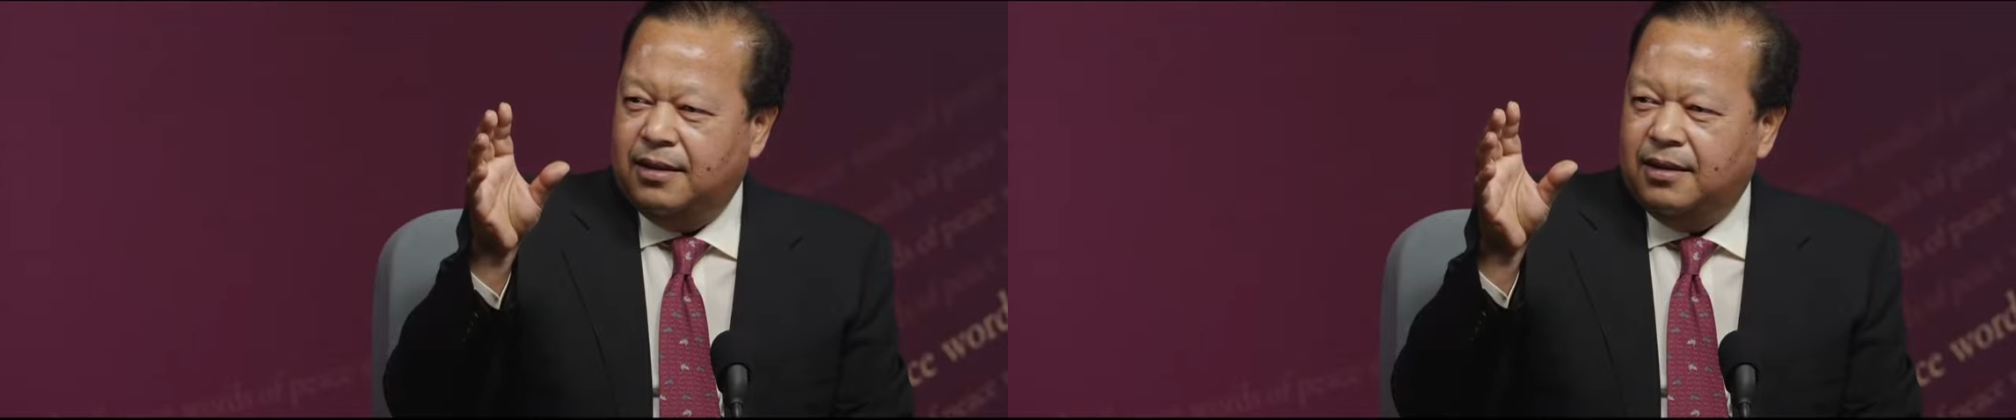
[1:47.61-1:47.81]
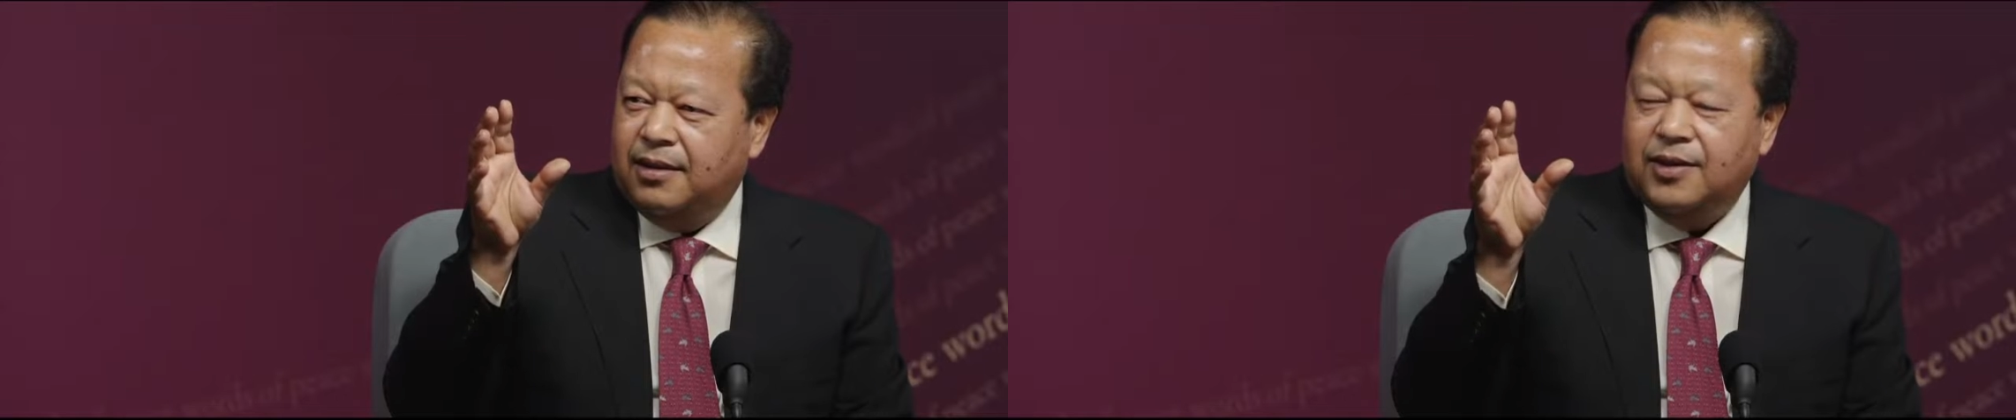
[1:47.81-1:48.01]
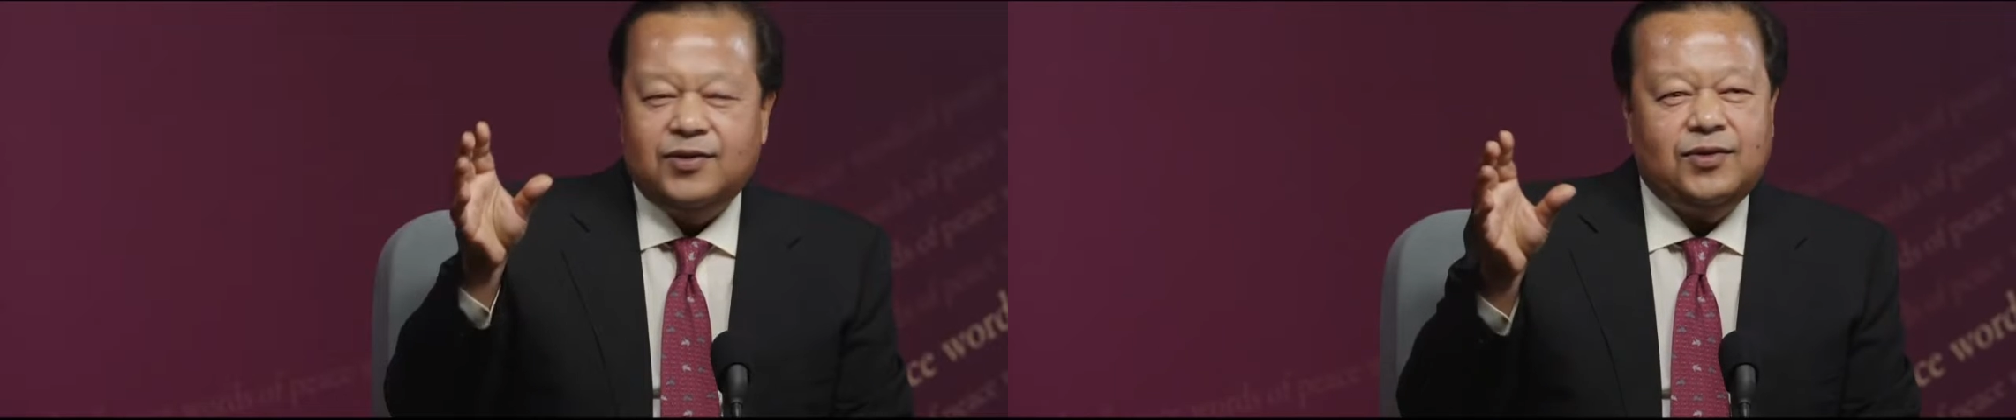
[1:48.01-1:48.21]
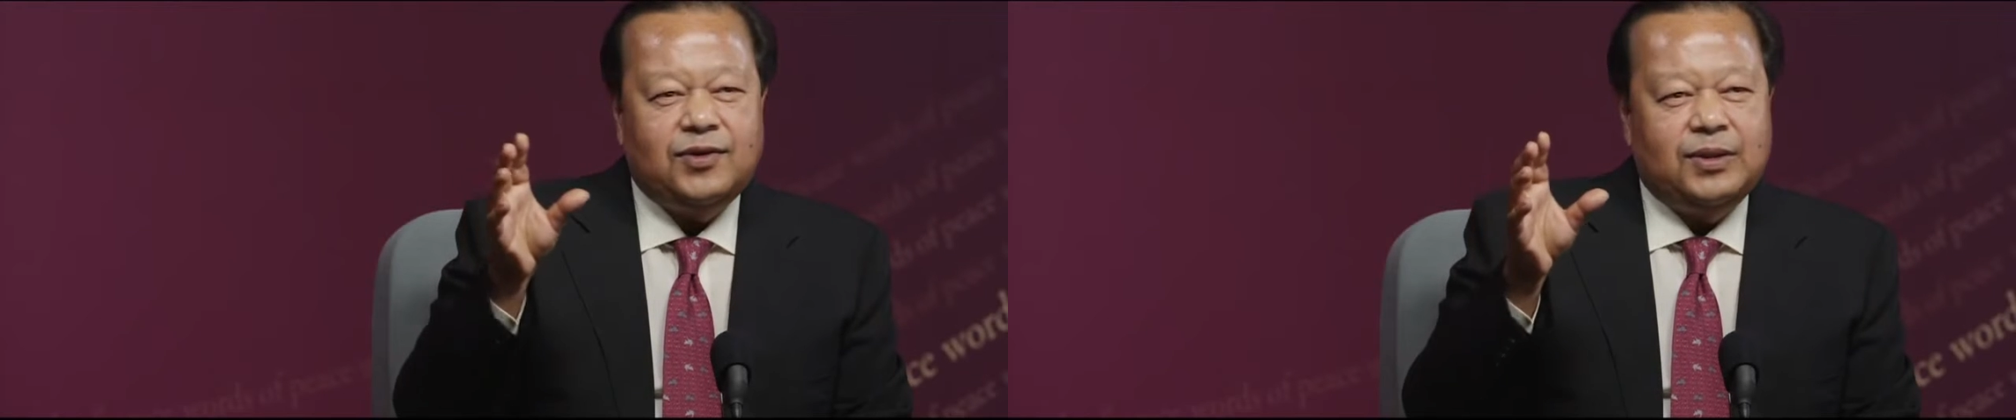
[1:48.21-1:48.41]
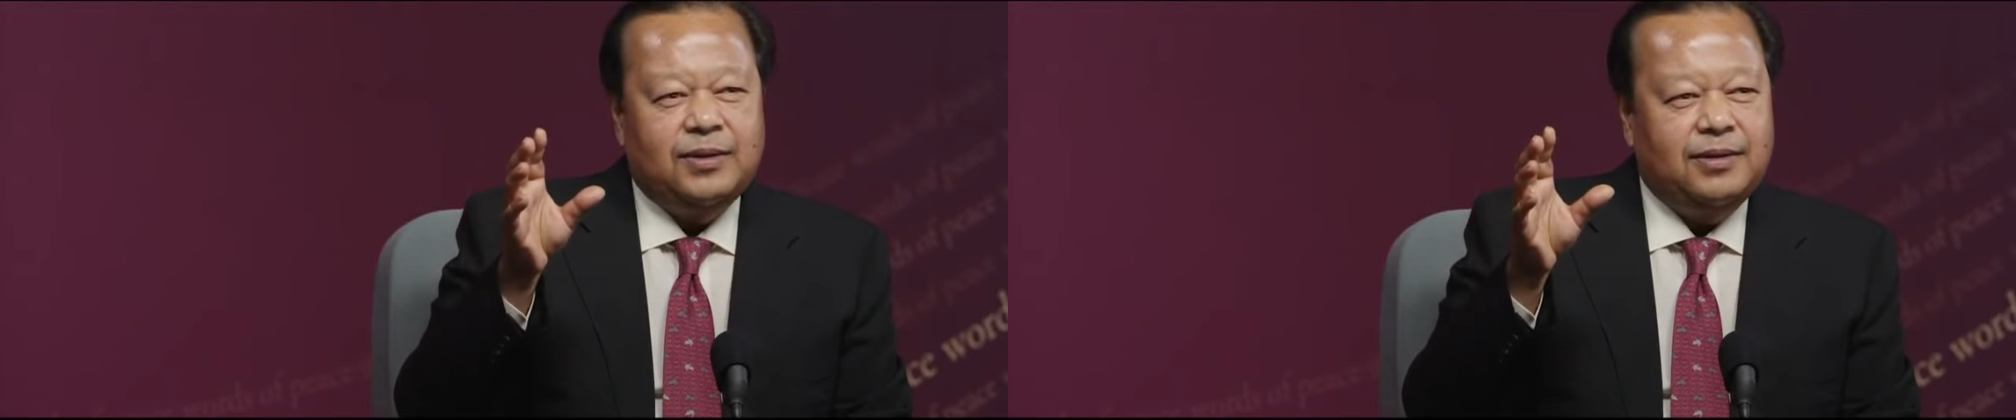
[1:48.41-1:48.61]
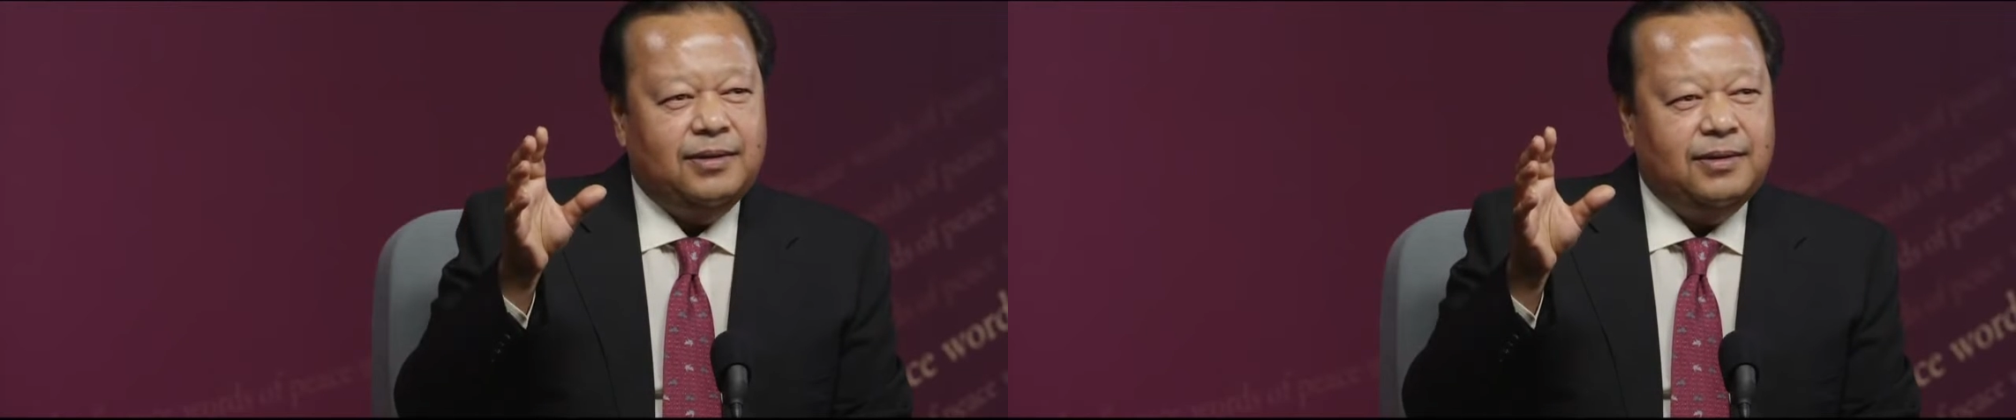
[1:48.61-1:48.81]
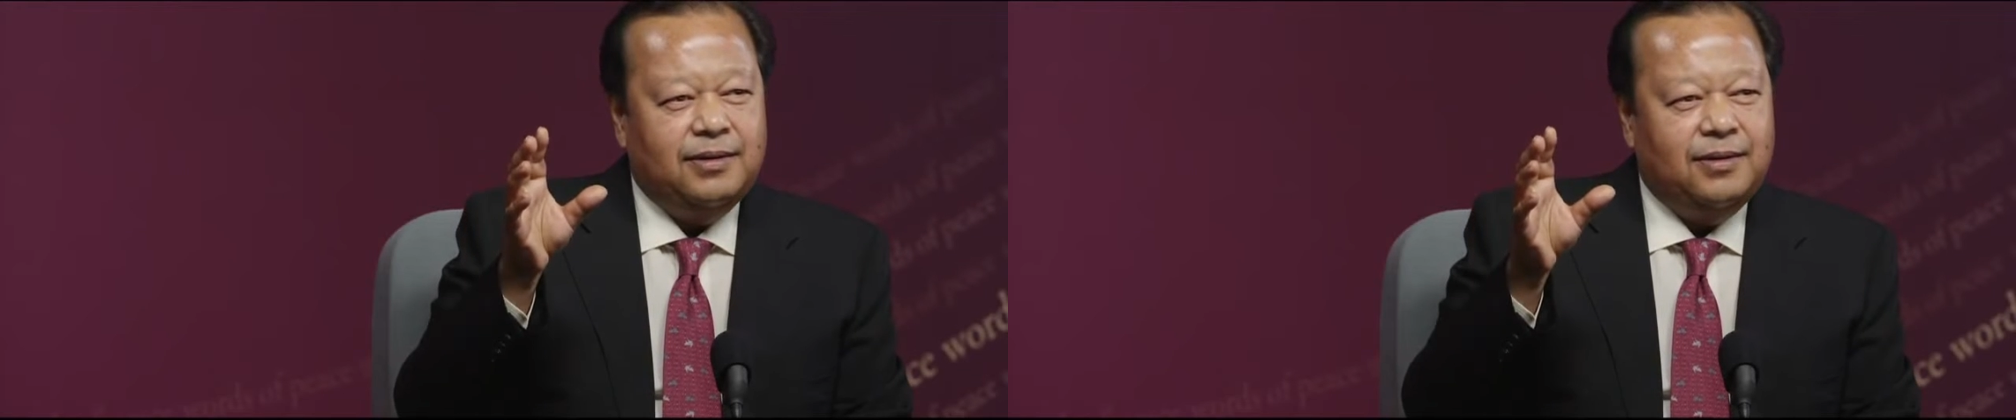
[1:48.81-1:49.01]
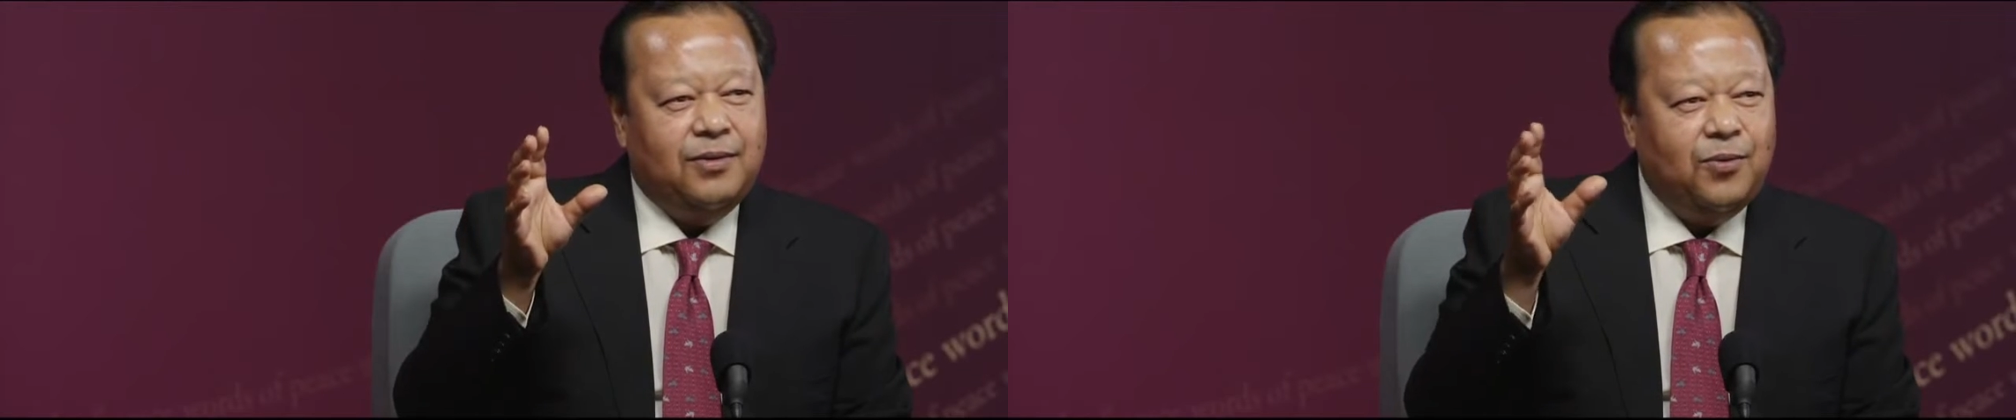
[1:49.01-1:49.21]
this
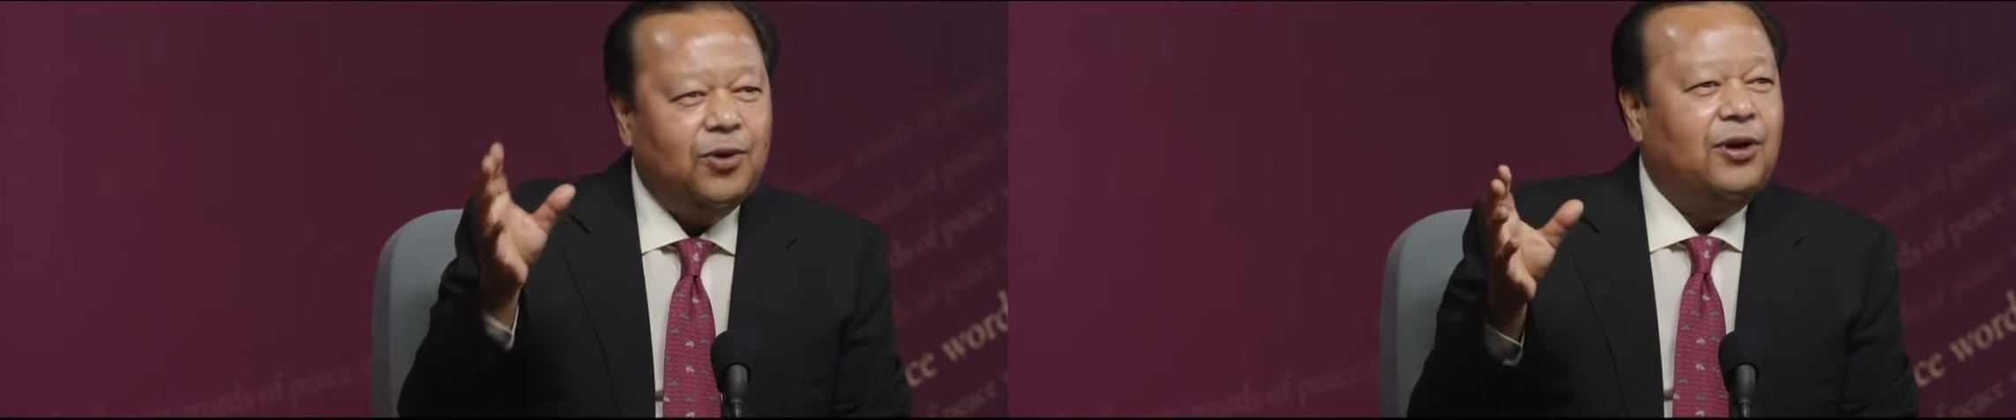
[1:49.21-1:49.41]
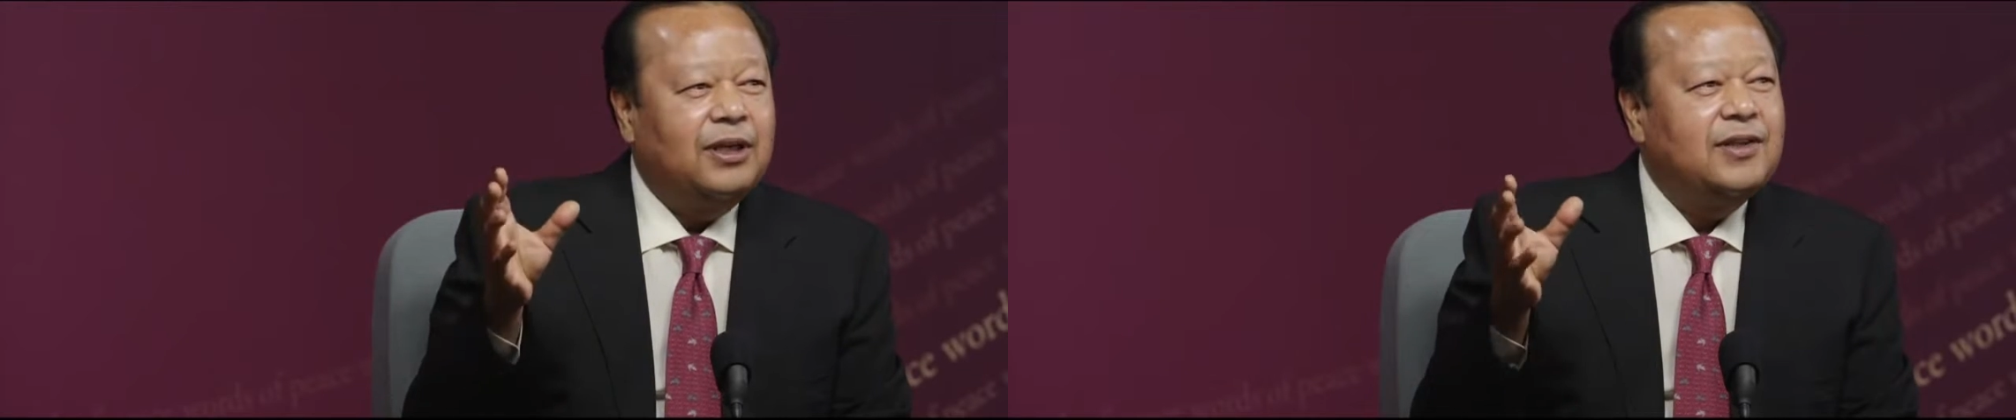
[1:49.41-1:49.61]
world